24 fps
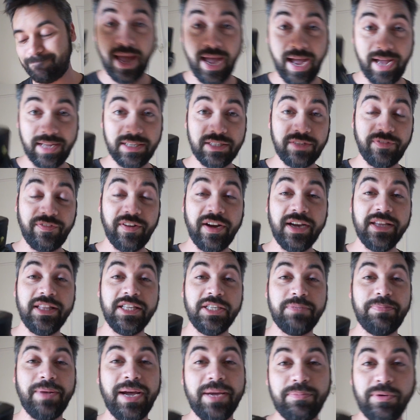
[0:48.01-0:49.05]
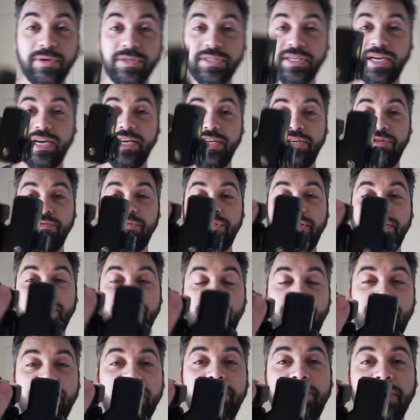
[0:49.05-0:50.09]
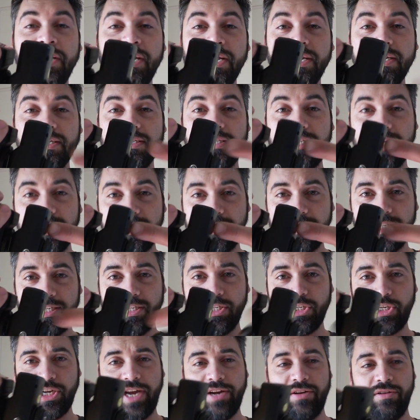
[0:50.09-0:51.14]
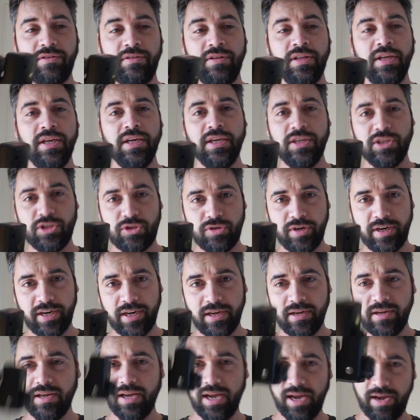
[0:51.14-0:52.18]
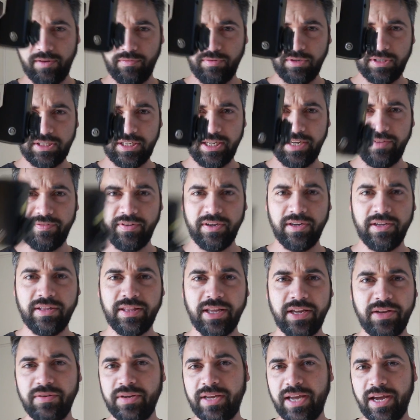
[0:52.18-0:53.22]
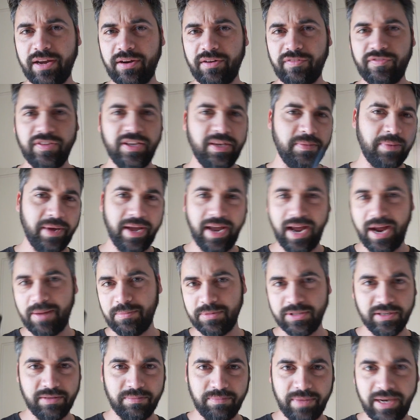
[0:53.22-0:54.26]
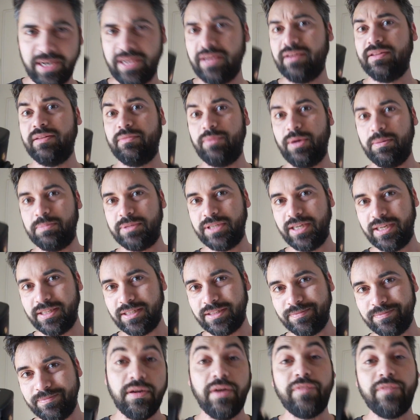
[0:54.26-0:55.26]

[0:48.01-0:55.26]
And to fire these bad boys, I use these cheap 16-channel trigger and receiver that you can get off eBay, Amazon, and many other websites.